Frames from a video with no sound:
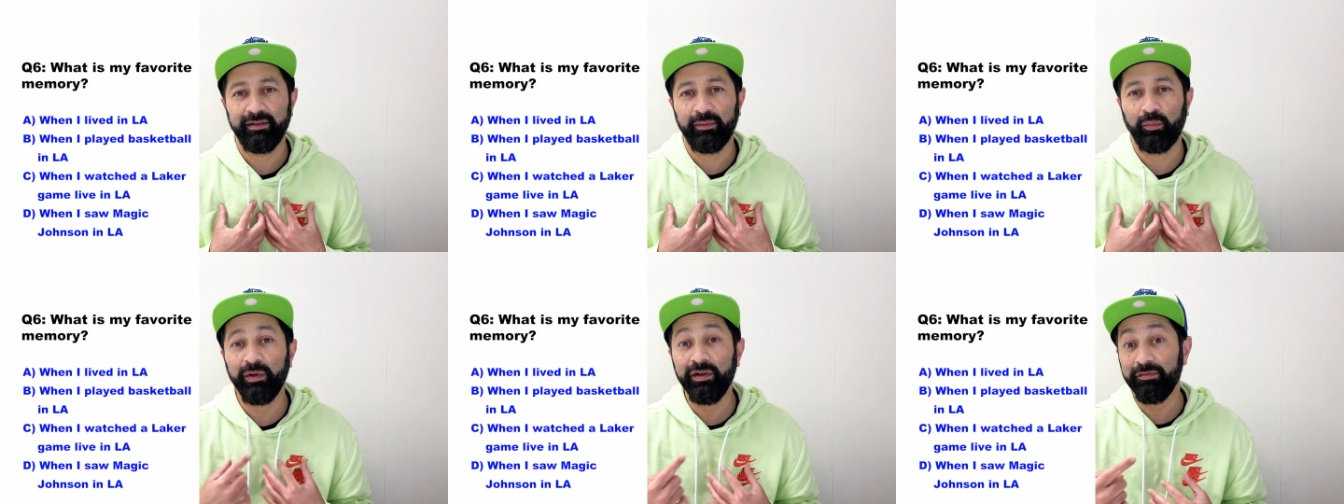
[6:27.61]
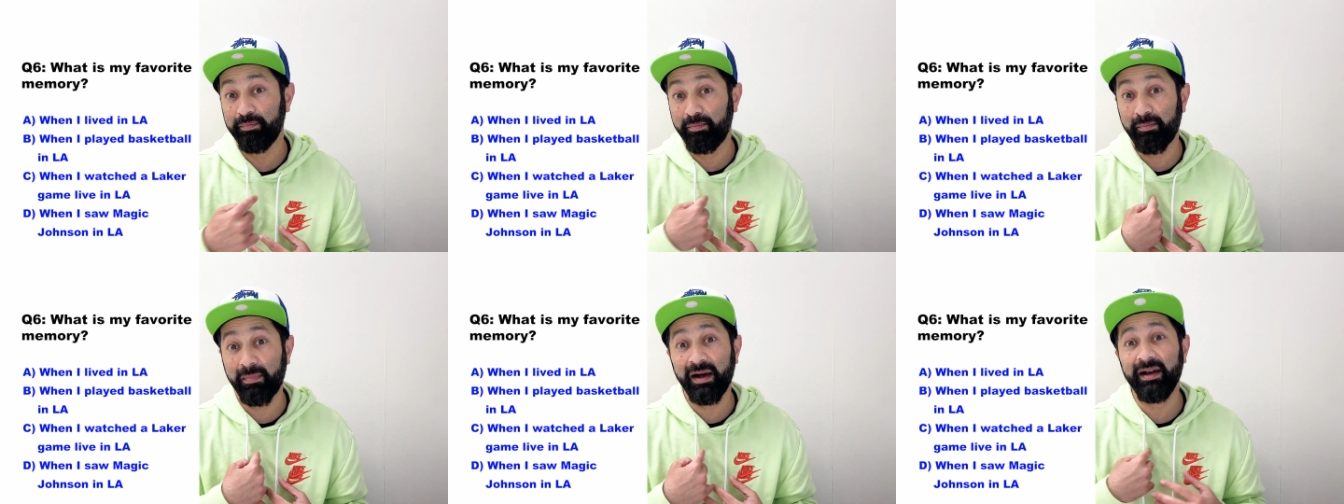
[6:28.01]
What is
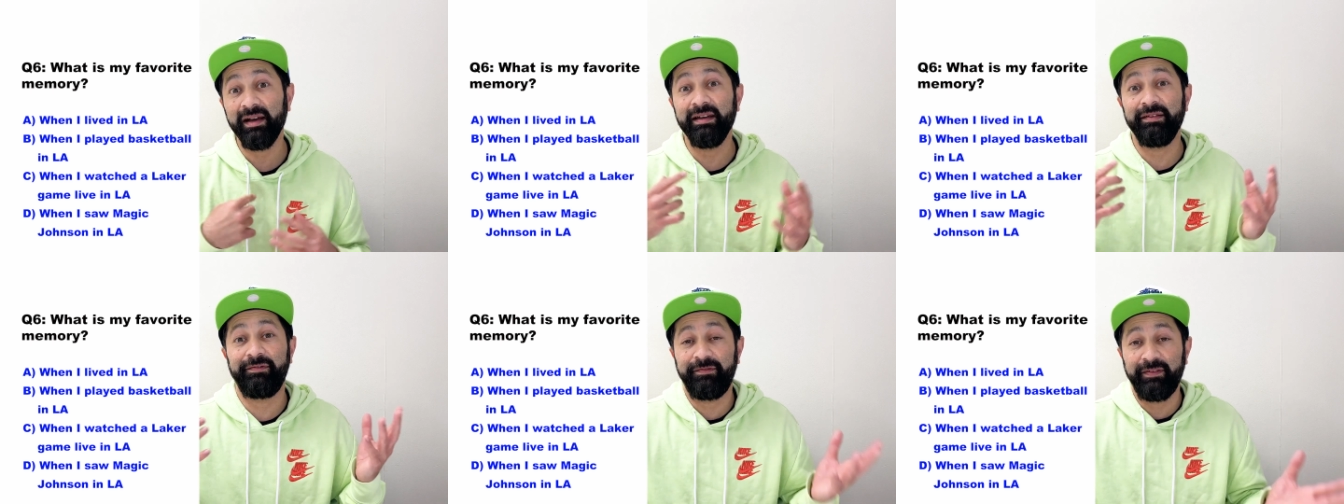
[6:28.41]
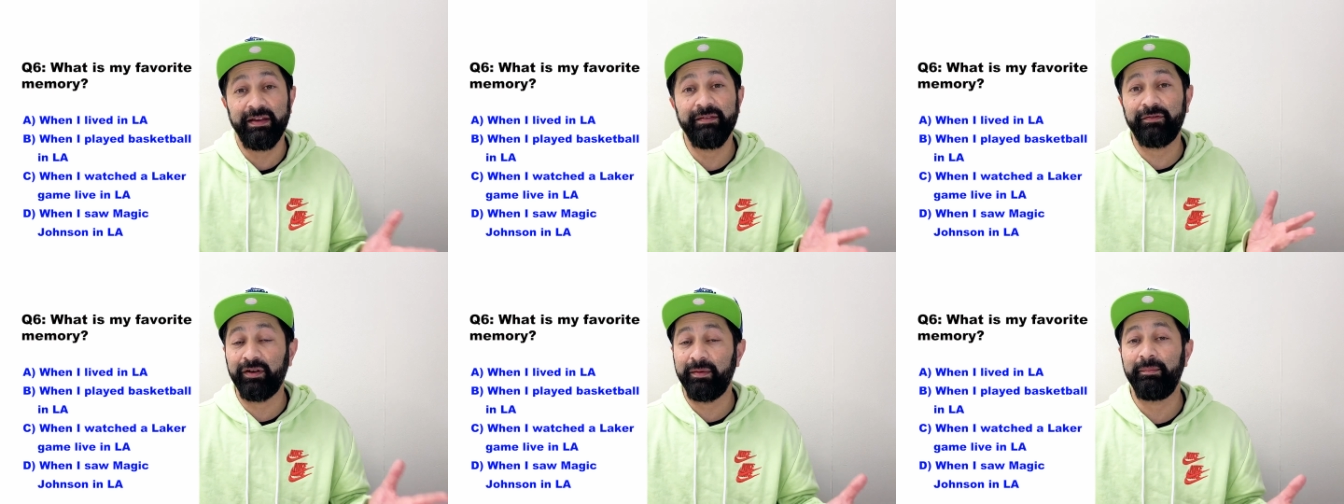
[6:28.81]
my
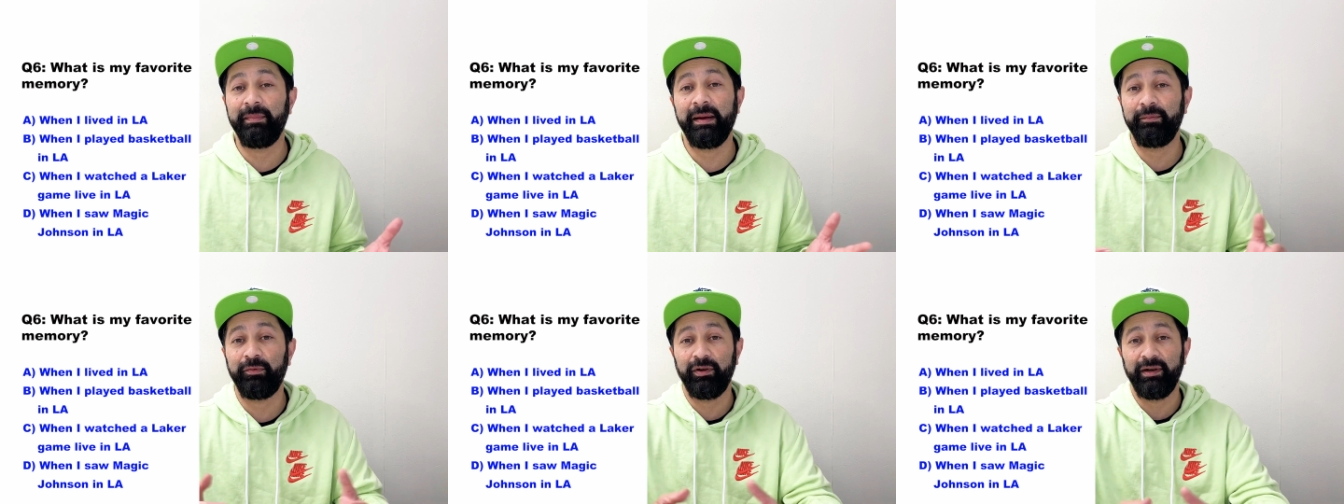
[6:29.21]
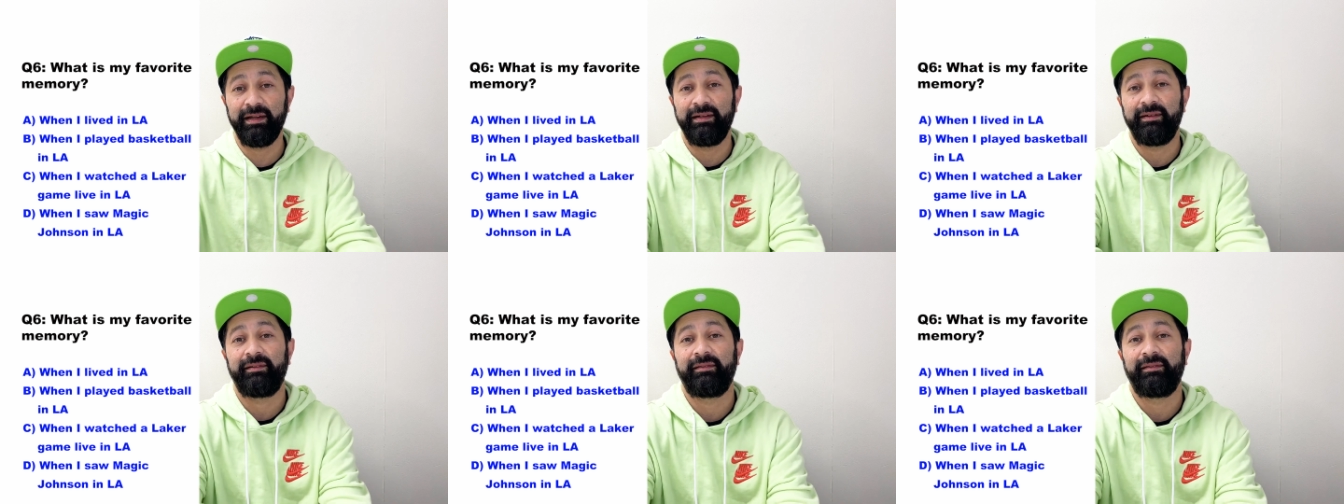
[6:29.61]
favorite memory?